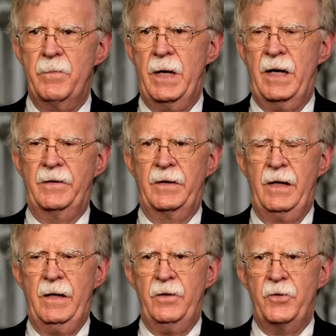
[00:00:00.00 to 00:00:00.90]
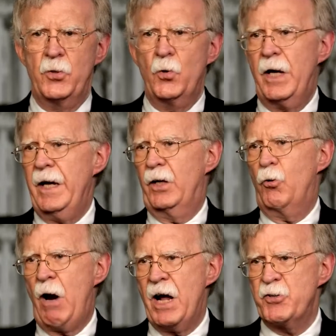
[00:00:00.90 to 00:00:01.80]
about the UK
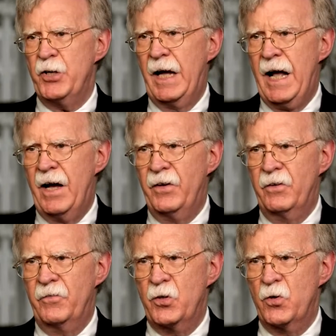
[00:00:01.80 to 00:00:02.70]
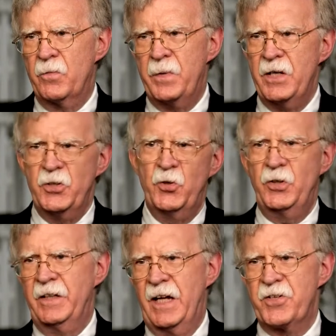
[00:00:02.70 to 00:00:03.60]
crashing out of the European
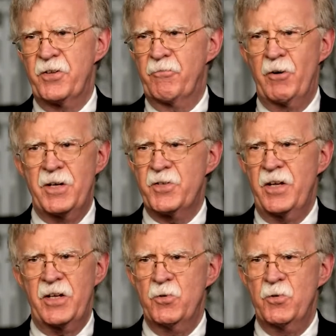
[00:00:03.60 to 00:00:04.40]
Union. That's the phrase they